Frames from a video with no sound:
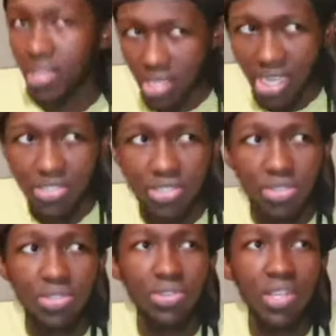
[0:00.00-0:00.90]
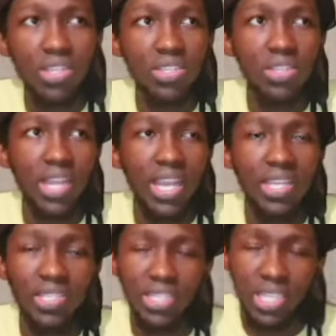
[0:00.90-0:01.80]
Encanto trailer
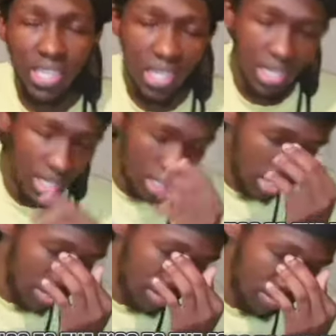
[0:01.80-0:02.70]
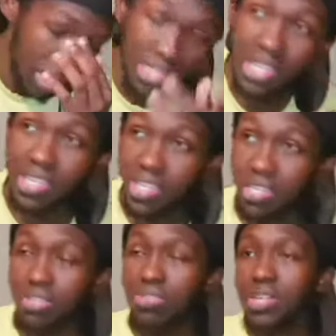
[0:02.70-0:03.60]
and the Buzz
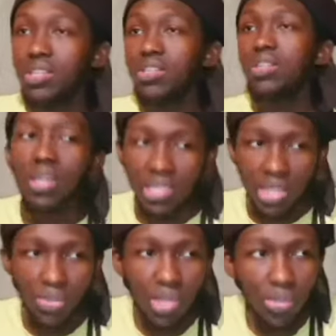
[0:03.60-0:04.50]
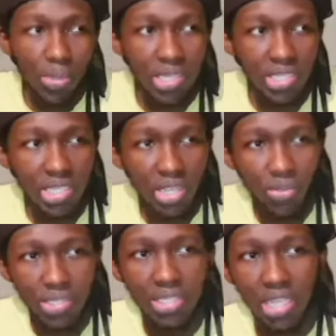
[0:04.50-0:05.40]
Lightyear trailer. Because I really want to see
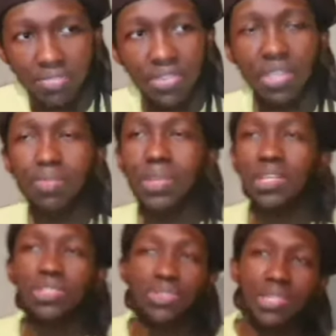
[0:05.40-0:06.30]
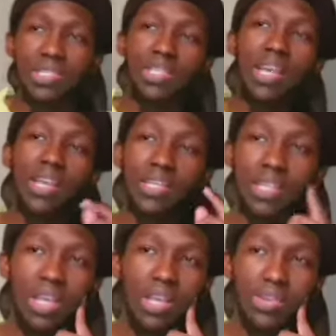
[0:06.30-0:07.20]
what Stephanie Beatrice
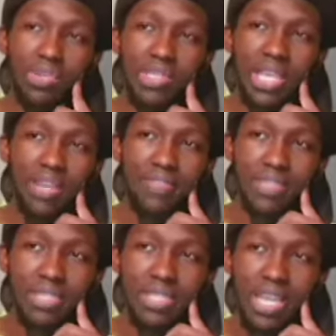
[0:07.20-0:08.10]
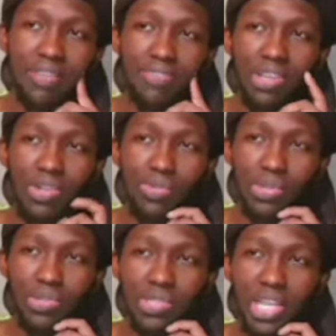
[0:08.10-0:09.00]
and Chris Evans have done with those